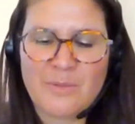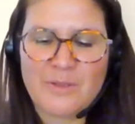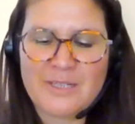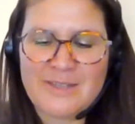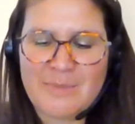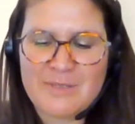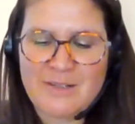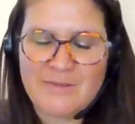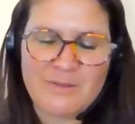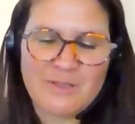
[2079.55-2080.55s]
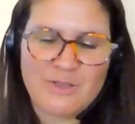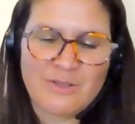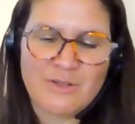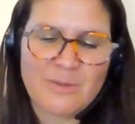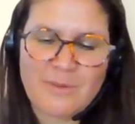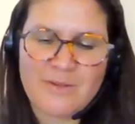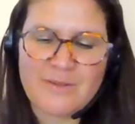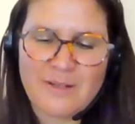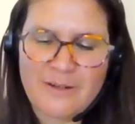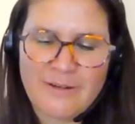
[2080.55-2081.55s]
opening themselves to each other
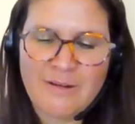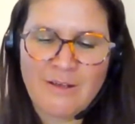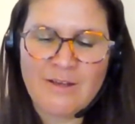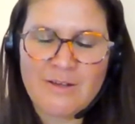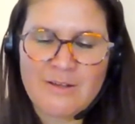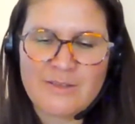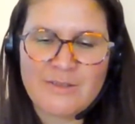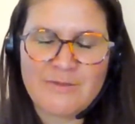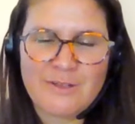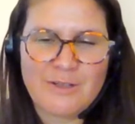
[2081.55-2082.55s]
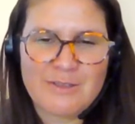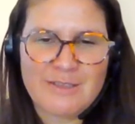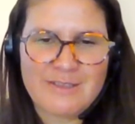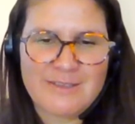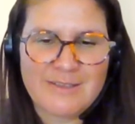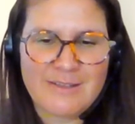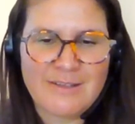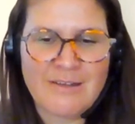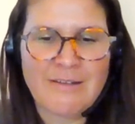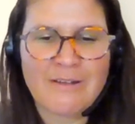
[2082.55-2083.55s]
about their uh, difficulties
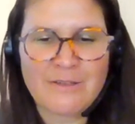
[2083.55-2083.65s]
uh,